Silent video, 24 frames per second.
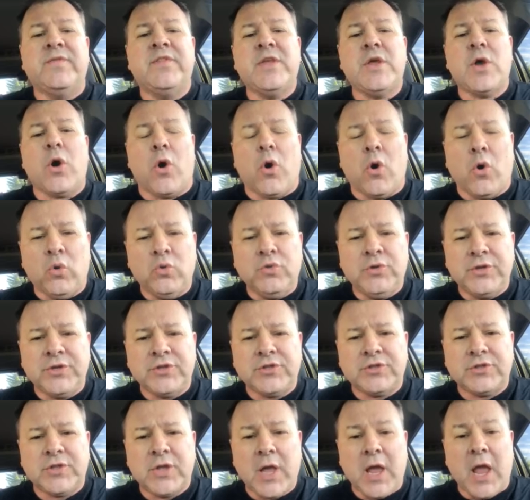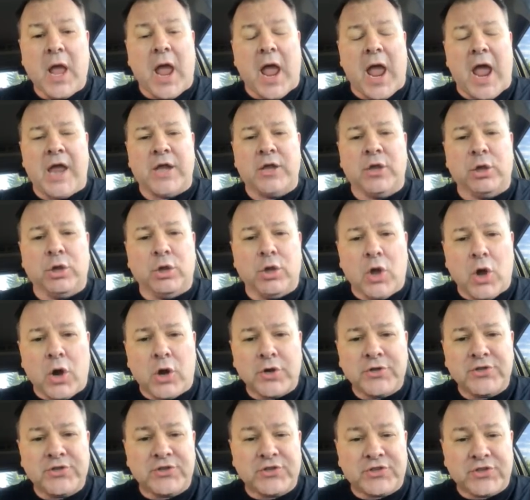of the oldest and
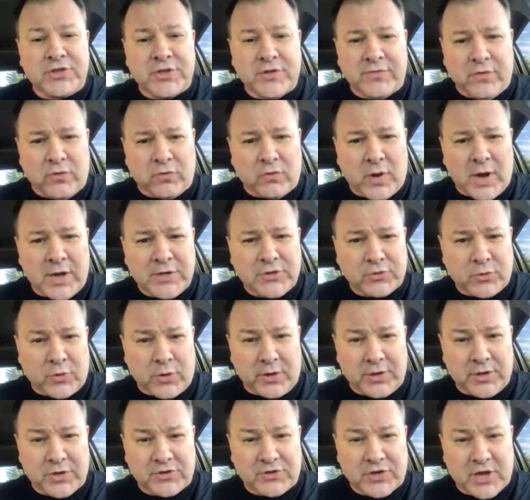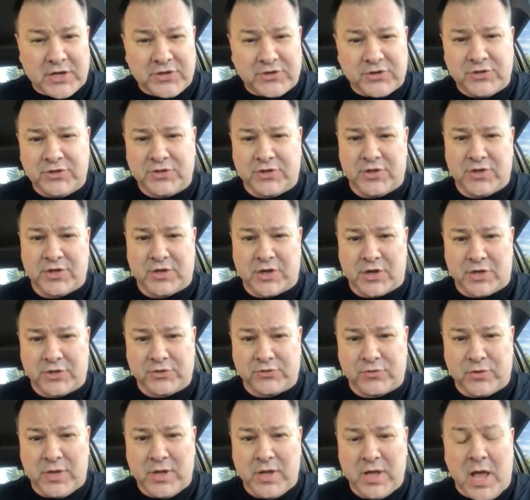largest civil rights organizations in the
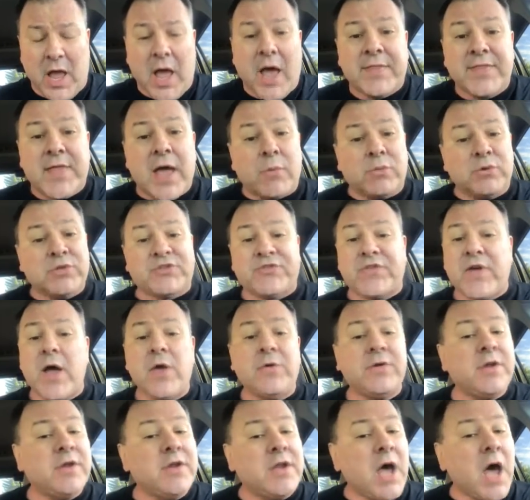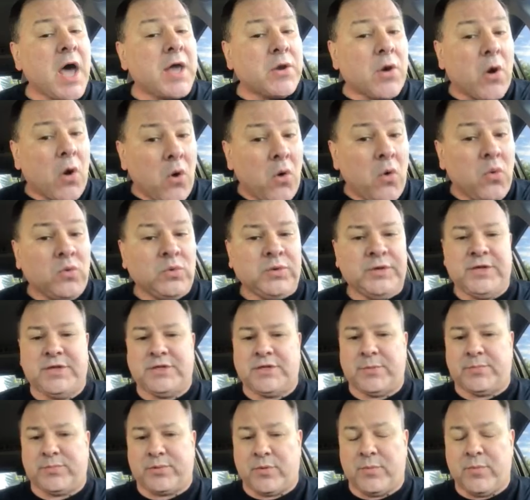country that was founded not only
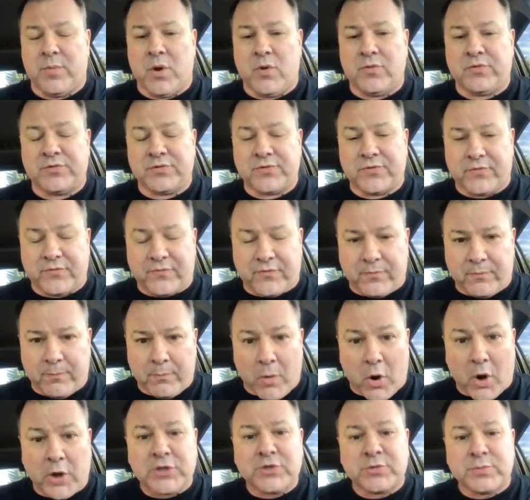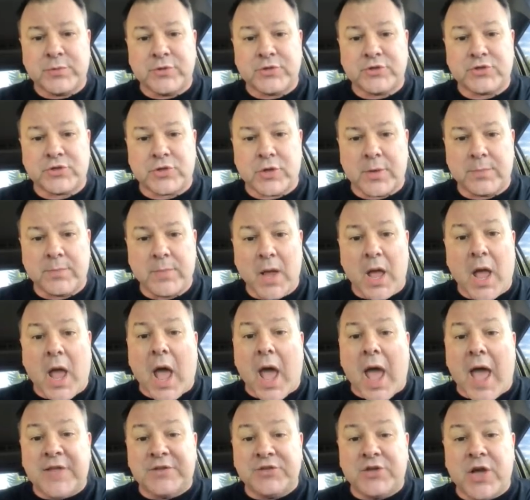to promote marksmanship
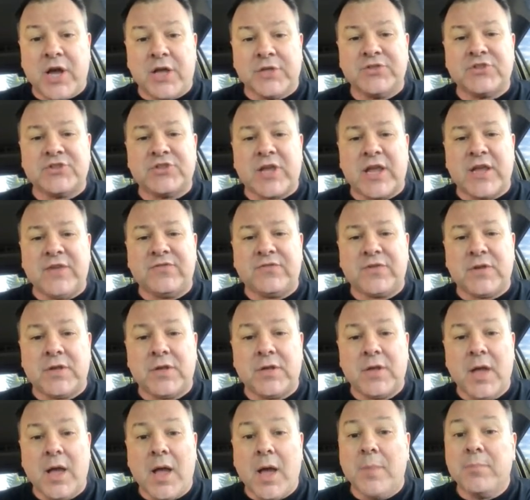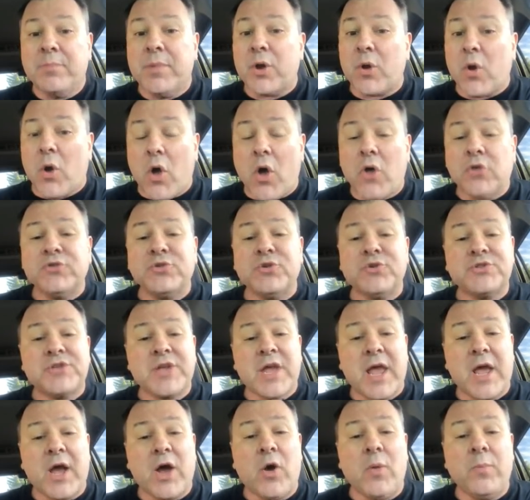and gun safety, but also
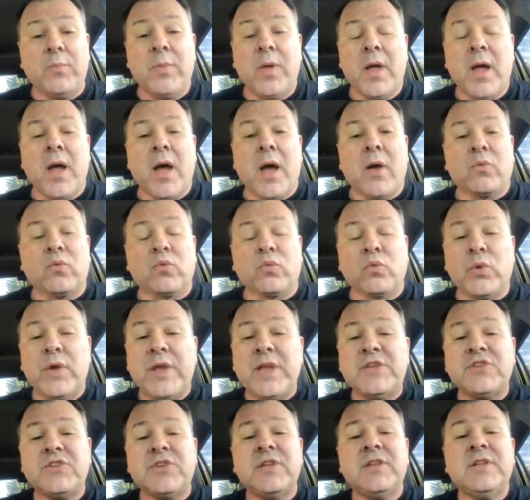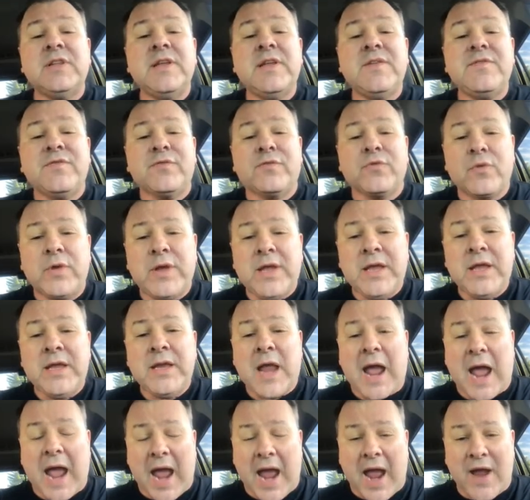to help recently
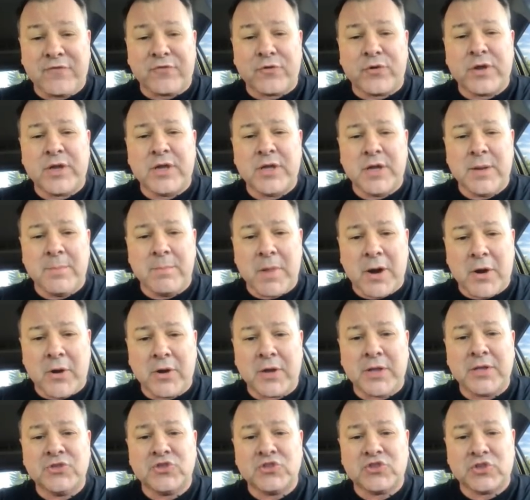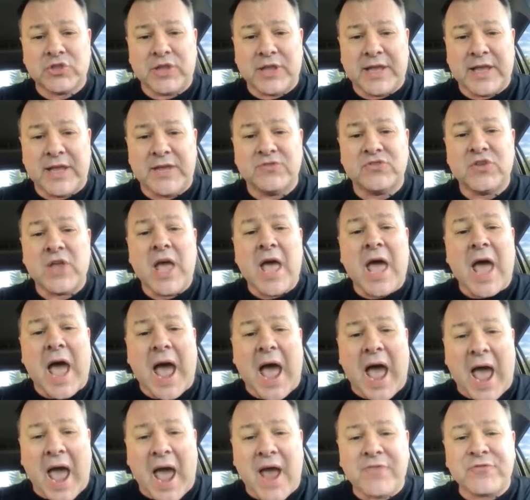freed African-American slaves
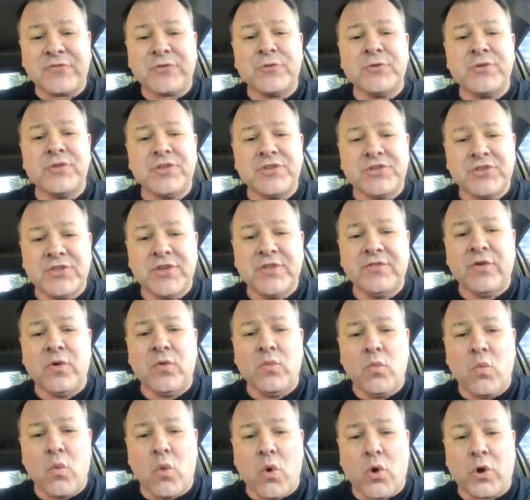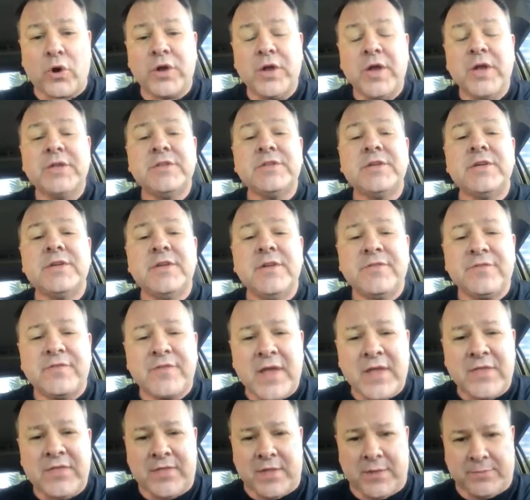after the Civil War to
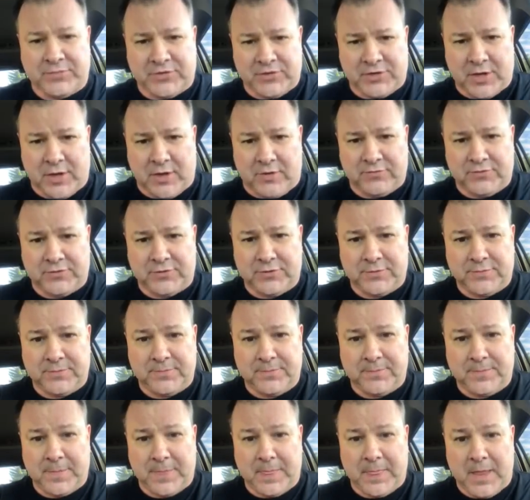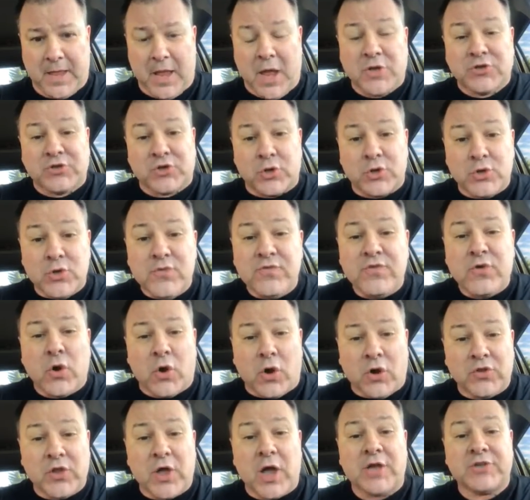defend themselves. So you've
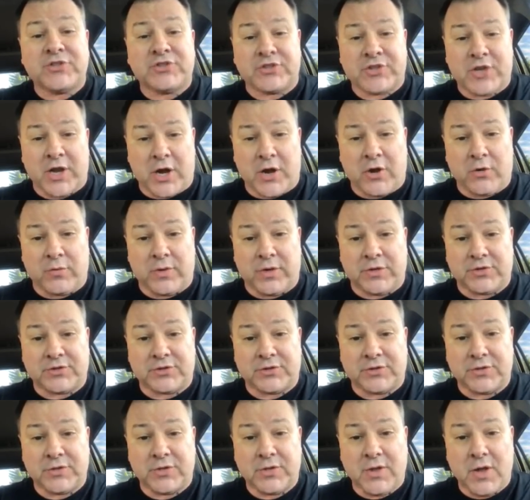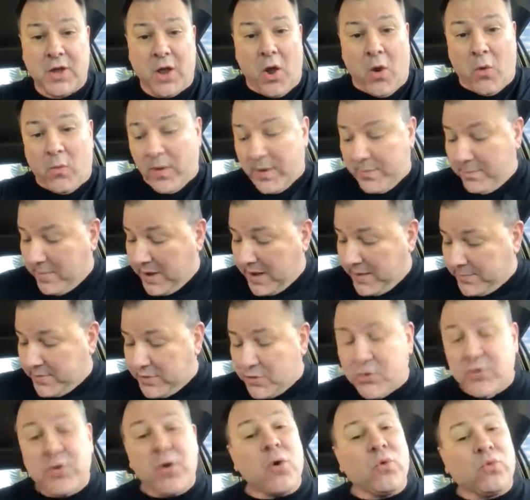called us terrorists. When maybe
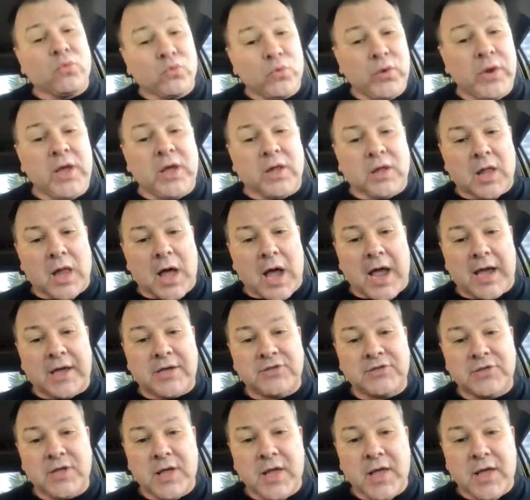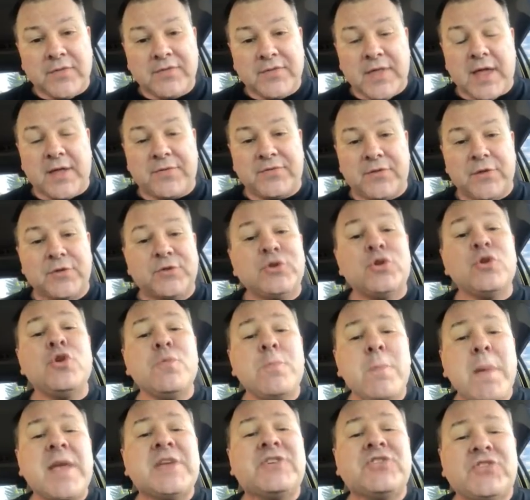you don't realize that the two
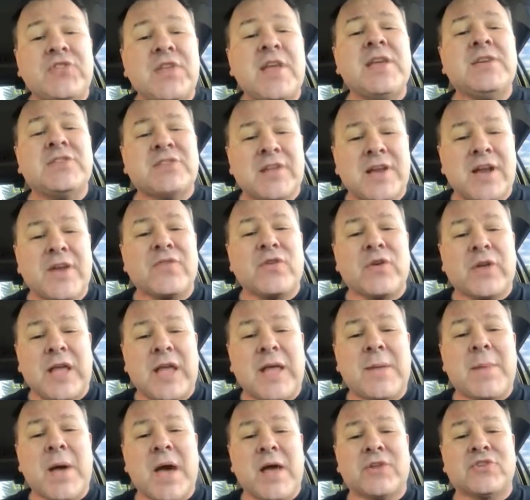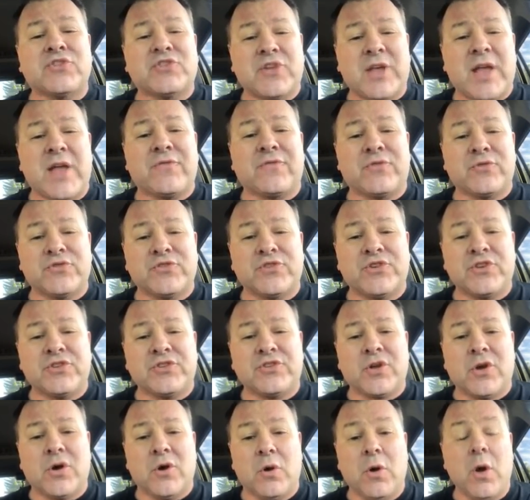best things that ever came out of San
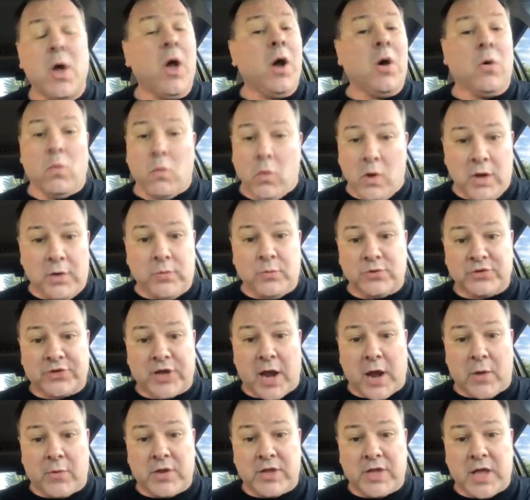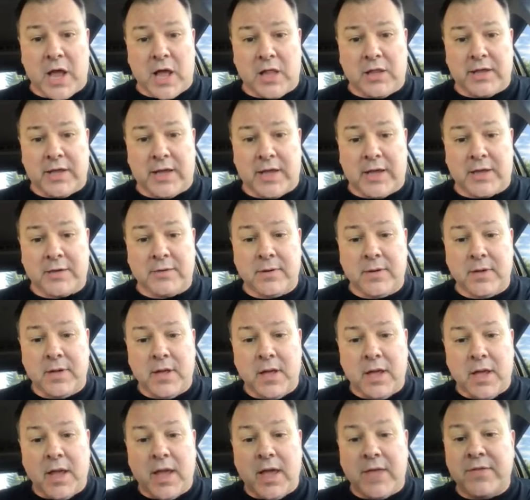Francisco, one was Harry Callahan,
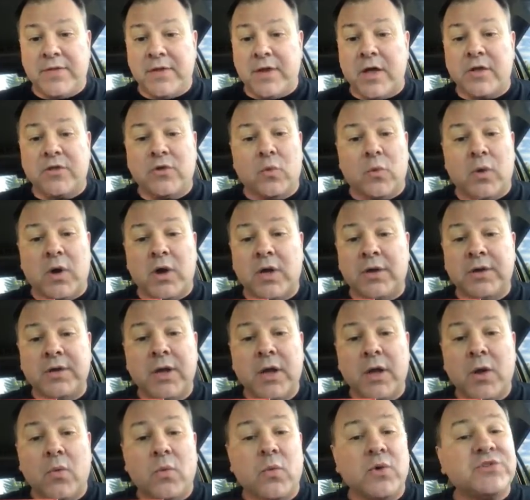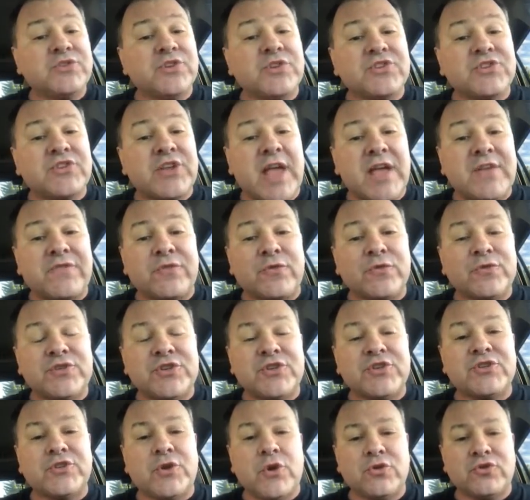and the other one was a San
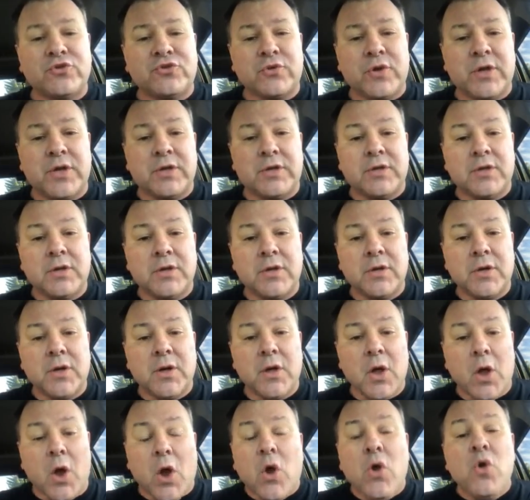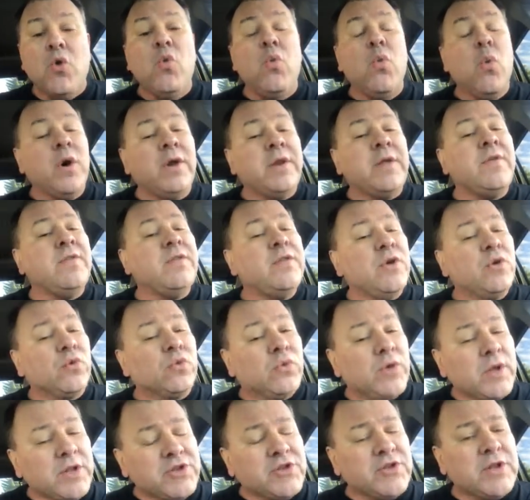Francisco treat. Who one of the
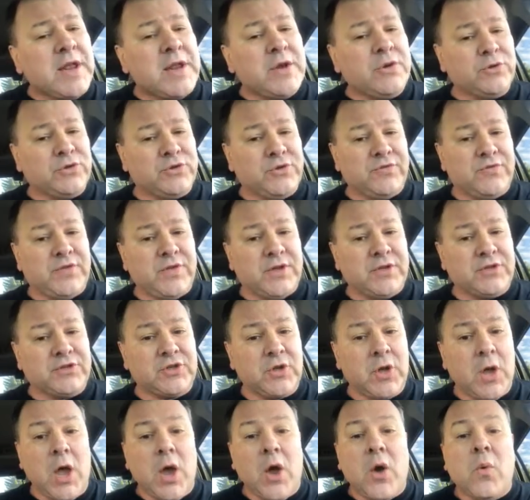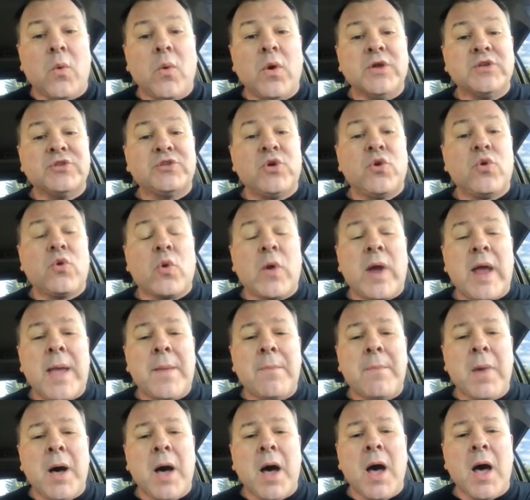originators of this was
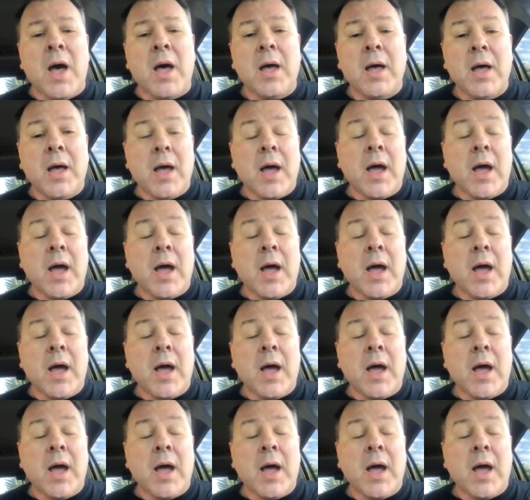Grandma